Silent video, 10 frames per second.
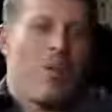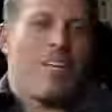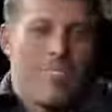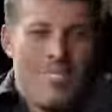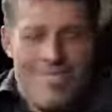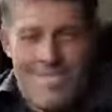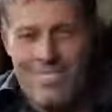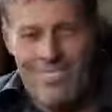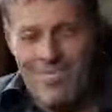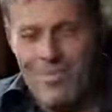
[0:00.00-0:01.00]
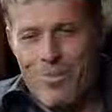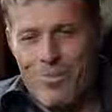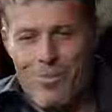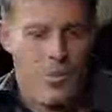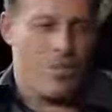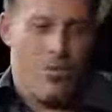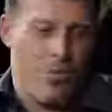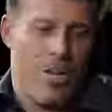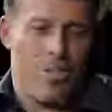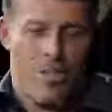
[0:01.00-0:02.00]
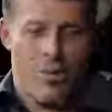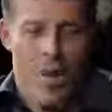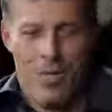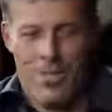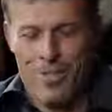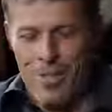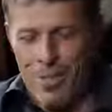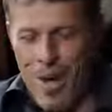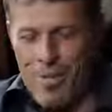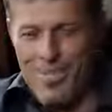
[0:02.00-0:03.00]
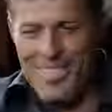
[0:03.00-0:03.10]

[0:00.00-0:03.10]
Who the hell's Tony Robbins? No Tony Robbins.